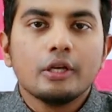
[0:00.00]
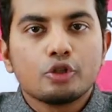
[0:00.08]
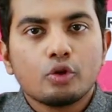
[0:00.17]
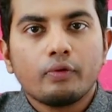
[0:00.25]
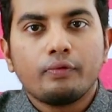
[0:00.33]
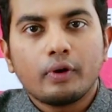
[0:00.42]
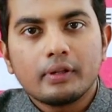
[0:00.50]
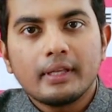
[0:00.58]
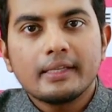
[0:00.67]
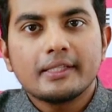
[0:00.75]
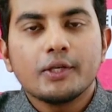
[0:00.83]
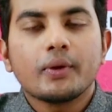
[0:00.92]
So for
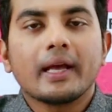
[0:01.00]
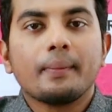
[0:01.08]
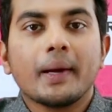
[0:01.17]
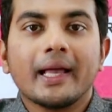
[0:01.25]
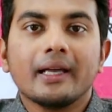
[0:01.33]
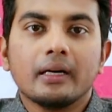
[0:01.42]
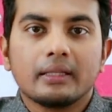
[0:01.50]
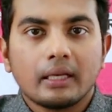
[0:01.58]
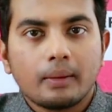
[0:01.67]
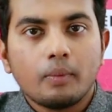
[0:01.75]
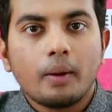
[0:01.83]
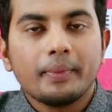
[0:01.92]
this you can buy a
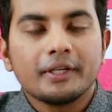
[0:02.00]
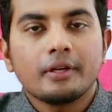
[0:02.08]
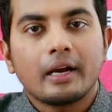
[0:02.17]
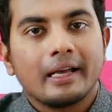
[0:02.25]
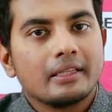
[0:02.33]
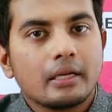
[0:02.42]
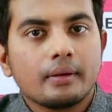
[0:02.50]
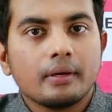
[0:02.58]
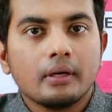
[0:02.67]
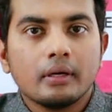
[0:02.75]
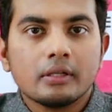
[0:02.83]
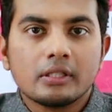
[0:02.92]
thermometer, either
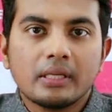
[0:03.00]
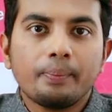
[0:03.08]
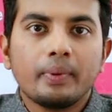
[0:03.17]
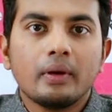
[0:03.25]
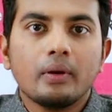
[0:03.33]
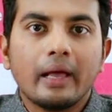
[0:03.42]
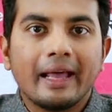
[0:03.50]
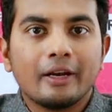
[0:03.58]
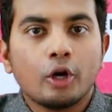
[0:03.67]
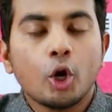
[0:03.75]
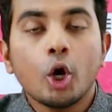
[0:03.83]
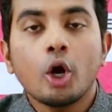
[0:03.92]
a simple
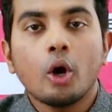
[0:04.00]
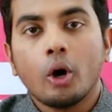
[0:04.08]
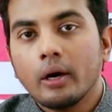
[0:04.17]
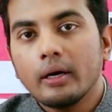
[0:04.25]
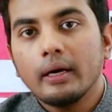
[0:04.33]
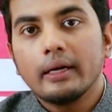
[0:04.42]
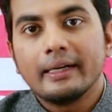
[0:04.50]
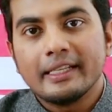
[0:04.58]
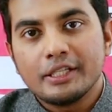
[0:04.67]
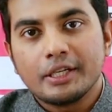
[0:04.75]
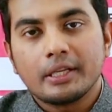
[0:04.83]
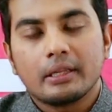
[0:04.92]
analog or
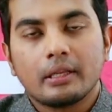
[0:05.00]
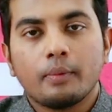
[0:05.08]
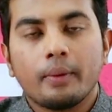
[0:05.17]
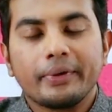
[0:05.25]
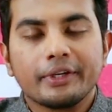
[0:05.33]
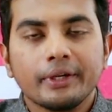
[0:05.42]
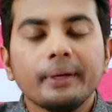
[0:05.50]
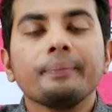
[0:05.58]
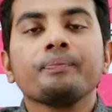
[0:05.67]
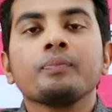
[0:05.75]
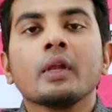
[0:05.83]
digital thermometer.